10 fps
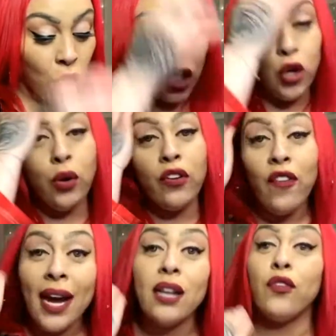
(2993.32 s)
You were
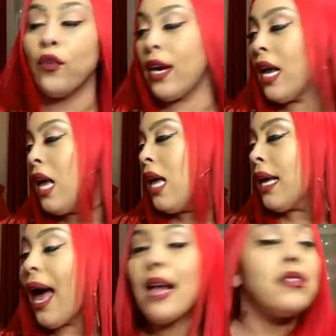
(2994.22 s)
fighting for it.
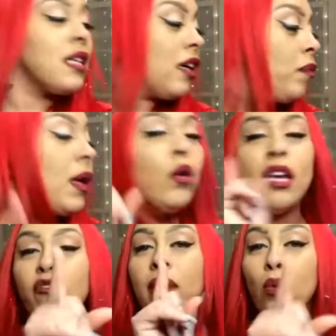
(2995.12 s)
Guys, give
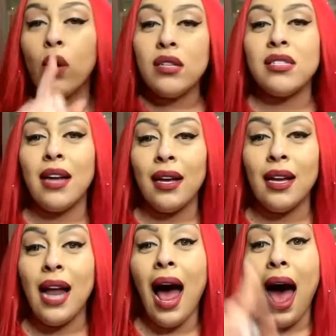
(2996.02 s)
me 1
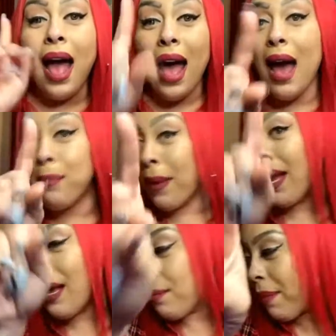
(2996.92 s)
second. I had
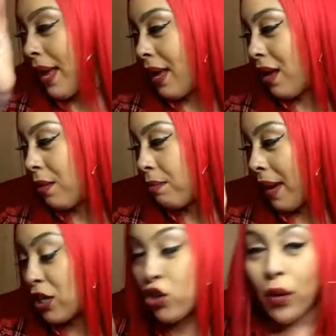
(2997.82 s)
my
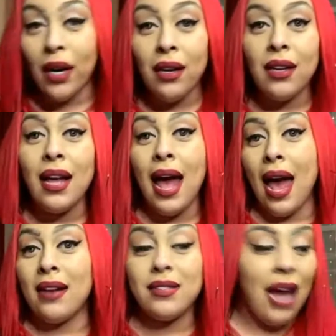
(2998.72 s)
drink
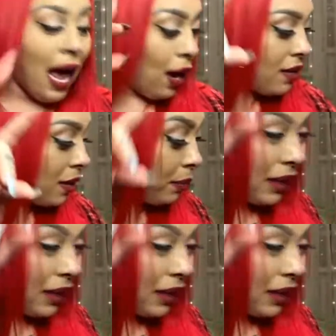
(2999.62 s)
and I ended up